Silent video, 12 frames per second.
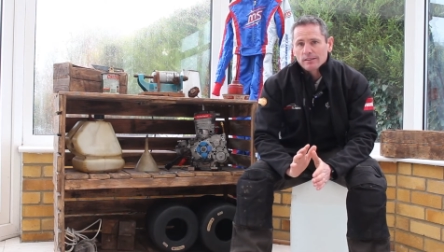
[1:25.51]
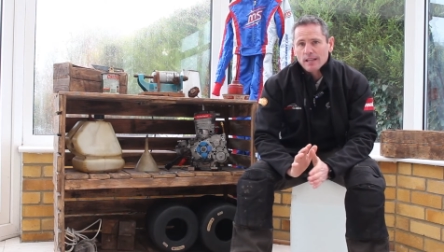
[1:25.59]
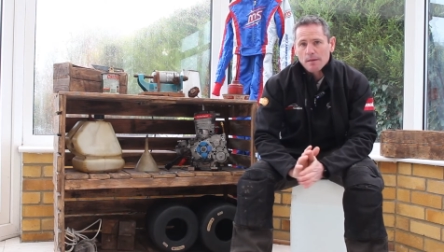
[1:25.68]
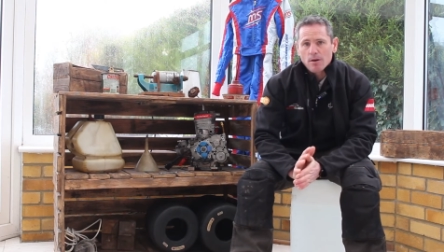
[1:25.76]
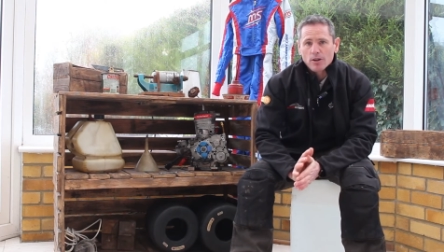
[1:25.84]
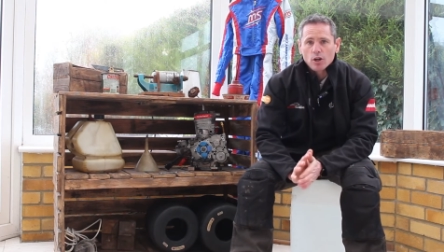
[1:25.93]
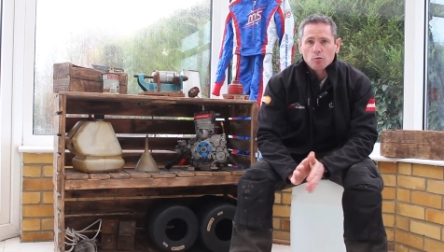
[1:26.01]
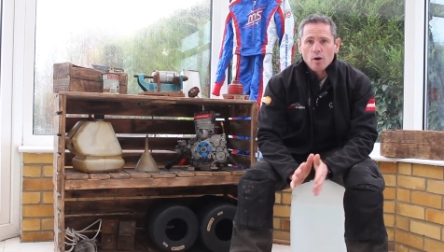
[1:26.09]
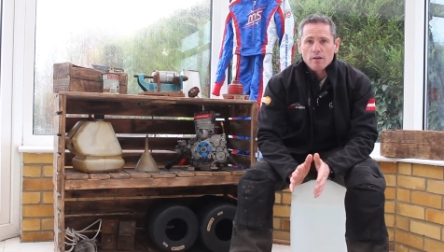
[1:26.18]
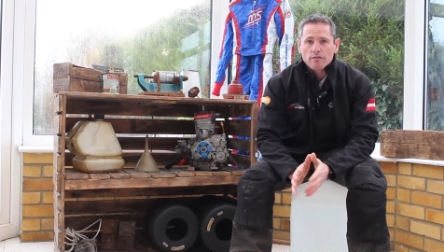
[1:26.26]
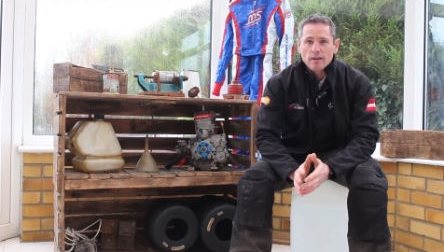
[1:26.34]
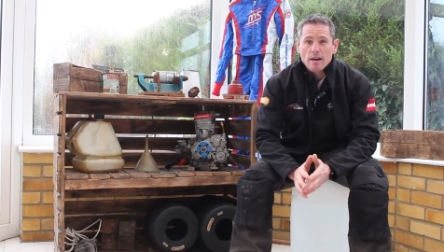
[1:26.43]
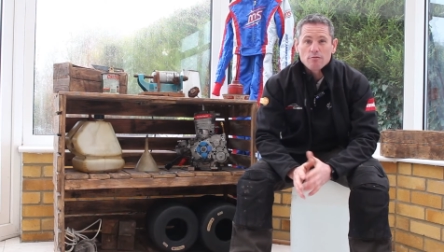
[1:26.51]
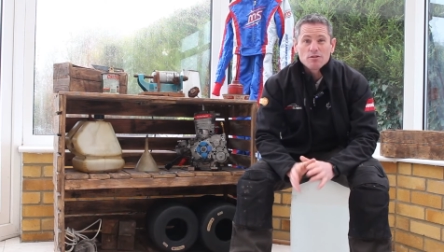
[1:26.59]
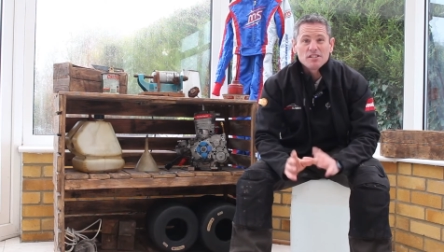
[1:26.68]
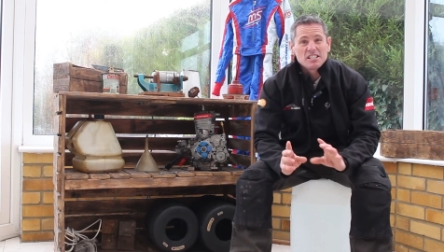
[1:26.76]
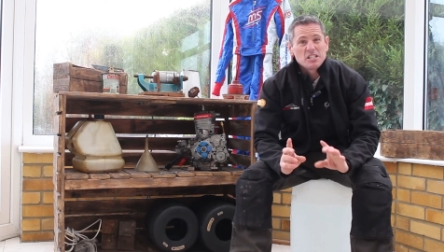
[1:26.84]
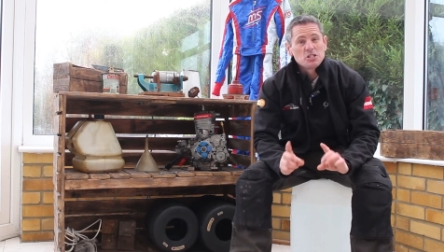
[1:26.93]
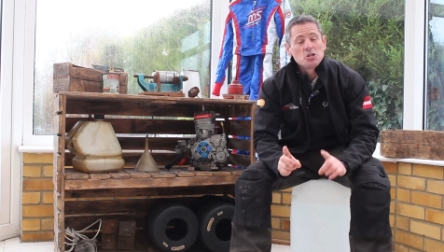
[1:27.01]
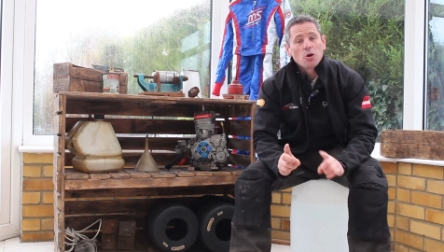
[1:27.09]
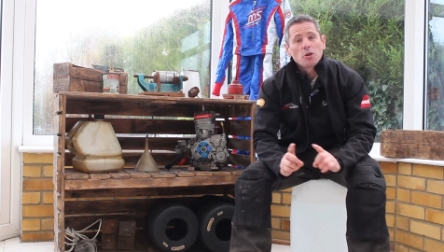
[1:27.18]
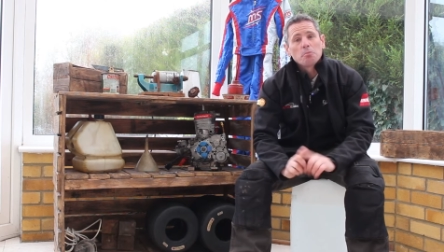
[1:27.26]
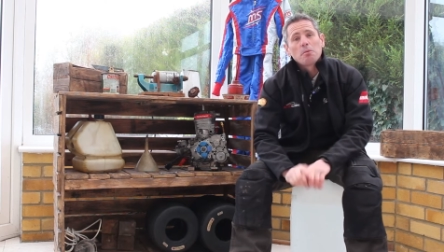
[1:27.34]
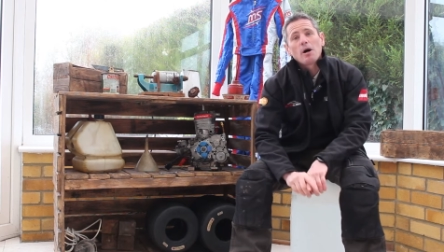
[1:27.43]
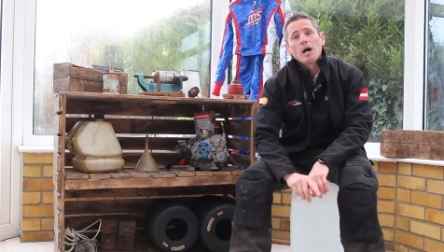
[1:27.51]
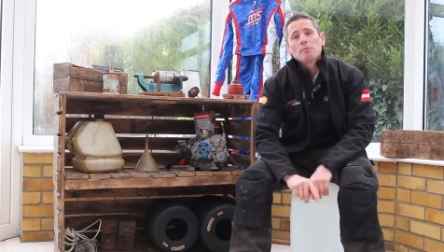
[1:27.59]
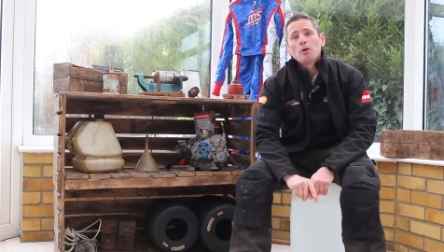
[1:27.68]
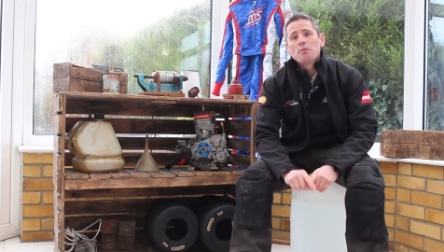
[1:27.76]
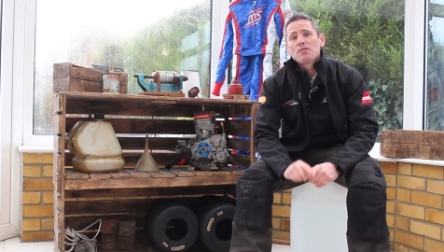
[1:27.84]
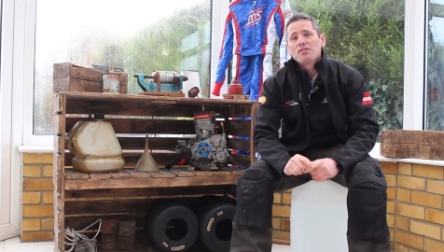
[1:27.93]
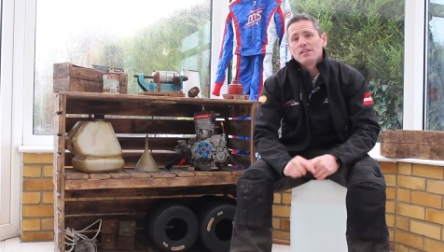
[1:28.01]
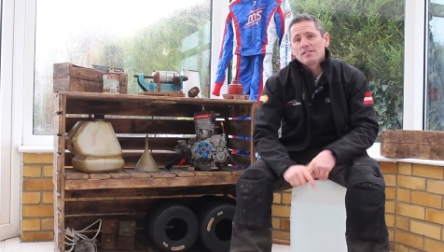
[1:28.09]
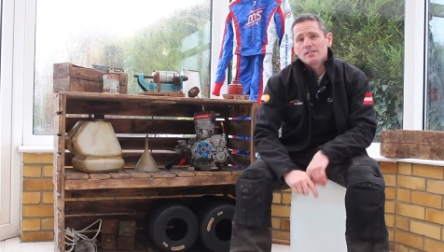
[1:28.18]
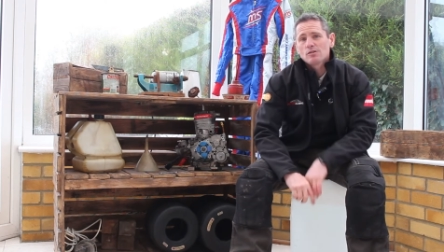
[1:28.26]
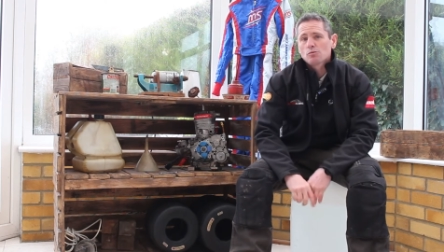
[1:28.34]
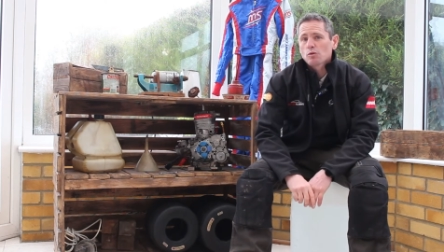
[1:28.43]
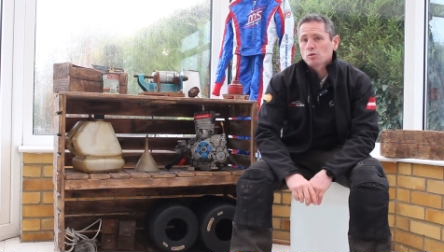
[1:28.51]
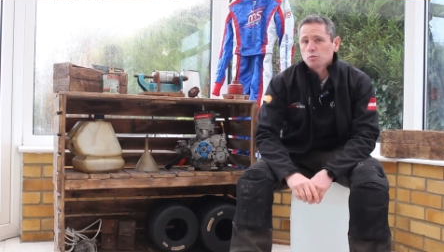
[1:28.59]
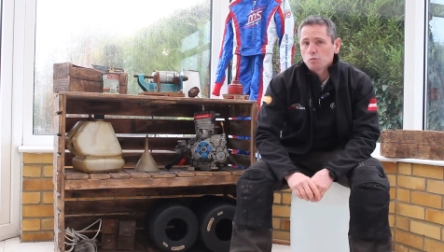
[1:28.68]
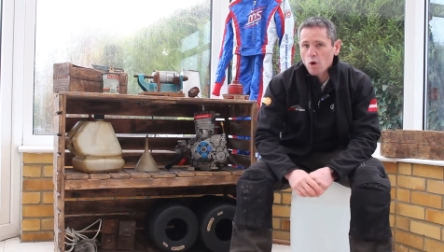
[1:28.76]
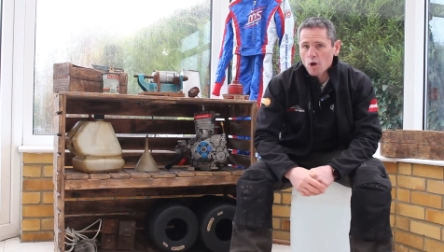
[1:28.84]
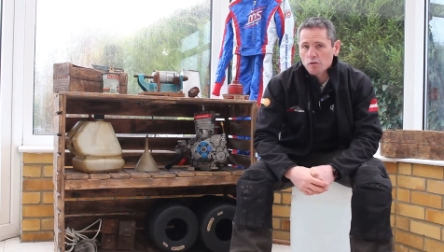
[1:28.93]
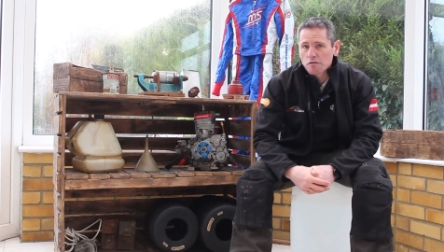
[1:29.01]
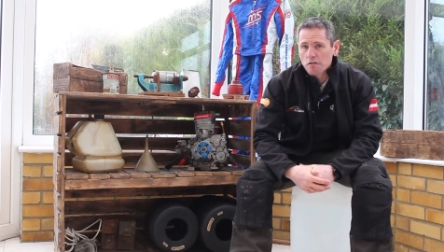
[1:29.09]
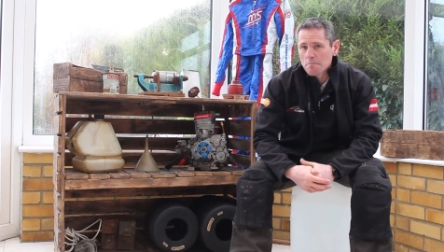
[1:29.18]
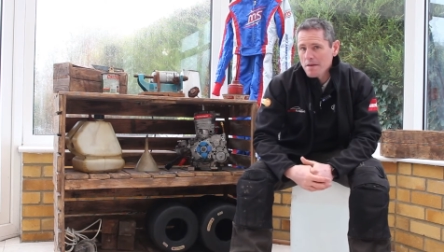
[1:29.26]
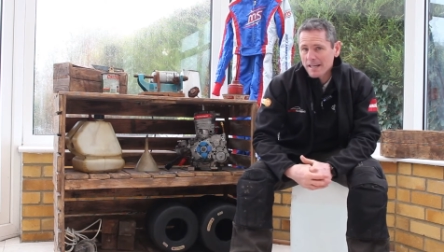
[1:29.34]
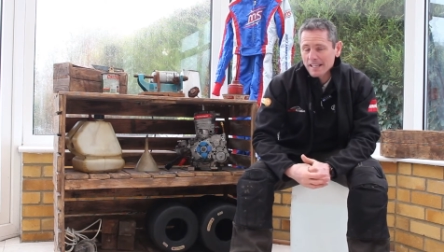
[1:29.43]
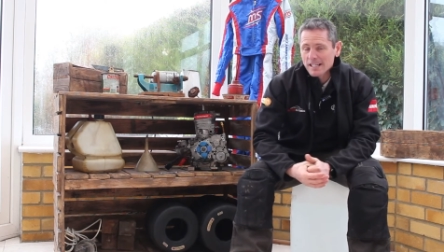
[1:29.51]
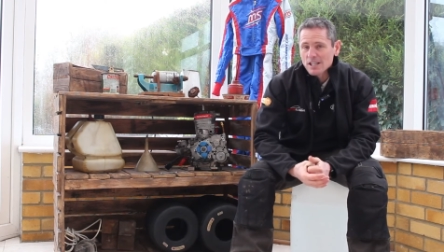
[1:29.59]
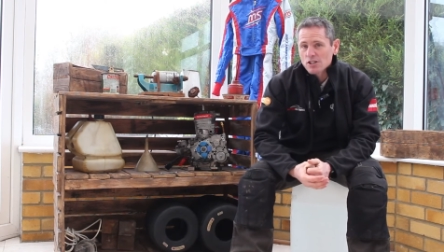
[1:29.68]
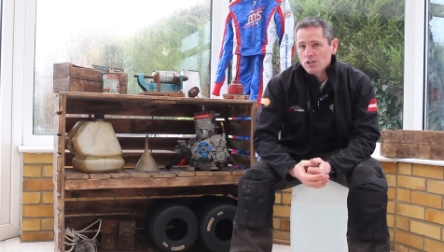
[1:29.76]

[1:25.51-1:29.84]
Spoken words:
They might not work for everyone. This is not the Bible, but this is what's worked for me.